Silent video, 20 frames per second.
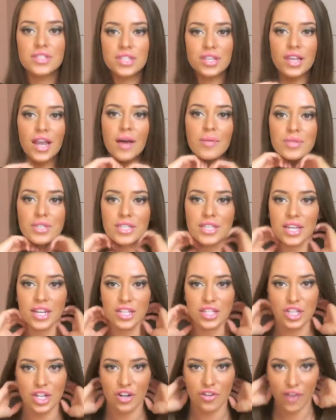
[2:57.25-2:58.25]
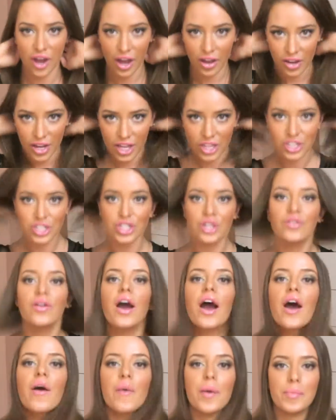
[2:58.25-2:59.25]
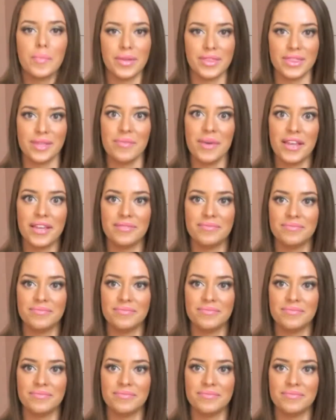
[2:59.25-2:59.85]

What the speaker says: So now I'm just going to turn around and show you how I put them in.